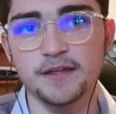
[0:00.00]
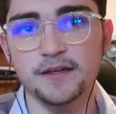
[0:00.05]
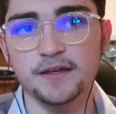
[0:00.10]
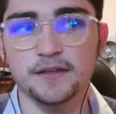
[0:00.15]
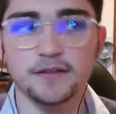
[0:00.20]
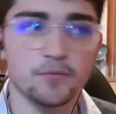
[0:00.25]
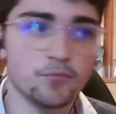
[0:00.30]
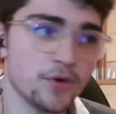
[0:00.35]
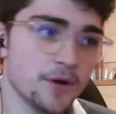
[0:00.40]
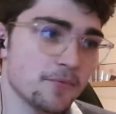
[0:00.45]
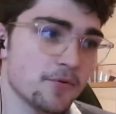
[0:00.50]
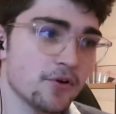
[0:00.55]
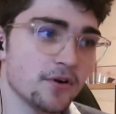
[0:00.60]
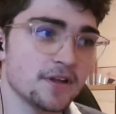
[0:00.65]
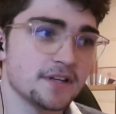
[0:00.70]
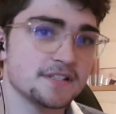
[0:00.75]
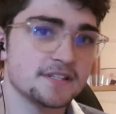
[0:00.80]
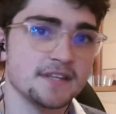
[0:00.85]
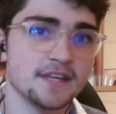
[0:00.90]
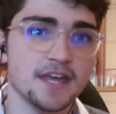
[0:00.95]
And then when I'm going
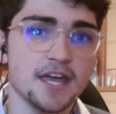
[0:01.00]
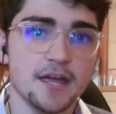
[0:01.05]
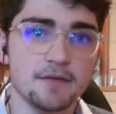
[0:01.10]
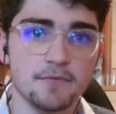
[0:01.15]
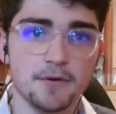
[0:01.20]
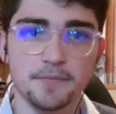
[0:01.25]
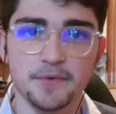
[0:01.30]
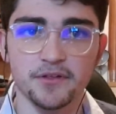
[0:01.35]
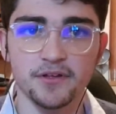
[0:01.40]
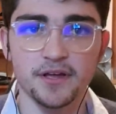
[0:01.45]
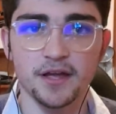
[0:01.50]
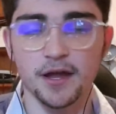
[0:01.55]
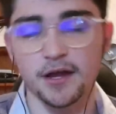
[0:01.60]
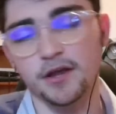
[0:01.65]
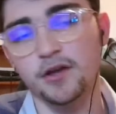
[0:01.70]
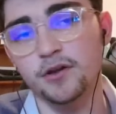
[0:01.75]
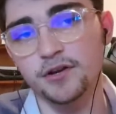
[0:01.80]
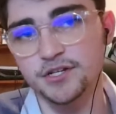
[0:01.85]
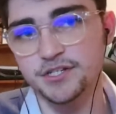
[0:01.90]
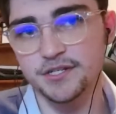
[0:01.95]
into the game, I'll be like, I
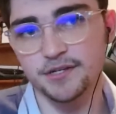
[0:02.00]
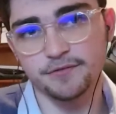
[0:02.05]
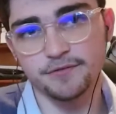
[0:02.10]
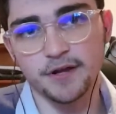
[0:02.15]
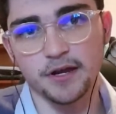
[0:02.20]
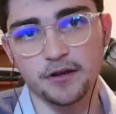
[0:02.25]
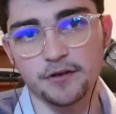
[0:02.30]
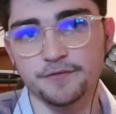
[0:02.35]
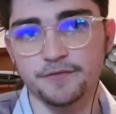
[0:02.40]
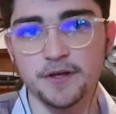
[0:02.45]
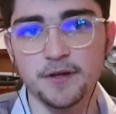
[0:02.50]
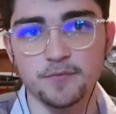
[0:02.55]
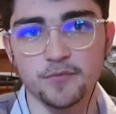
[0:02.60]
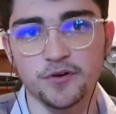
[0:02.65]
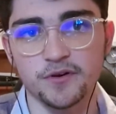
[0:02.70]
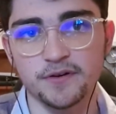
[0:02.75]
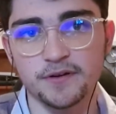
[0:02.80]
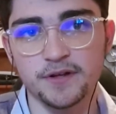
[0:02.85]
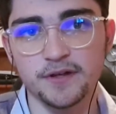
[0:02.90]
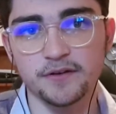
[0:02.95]
gotta shield Falco Fair more,
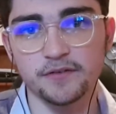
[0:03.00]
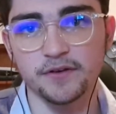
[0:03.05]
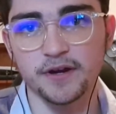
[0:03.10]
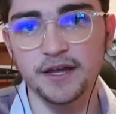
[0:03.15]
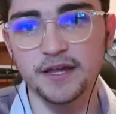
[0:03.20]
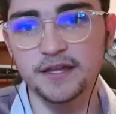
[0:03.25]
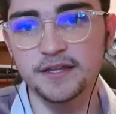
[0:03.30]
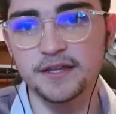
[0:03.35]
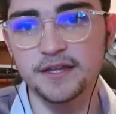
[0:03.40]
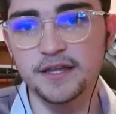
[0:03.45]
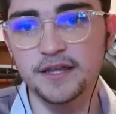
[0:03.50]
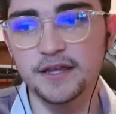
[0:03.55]
right?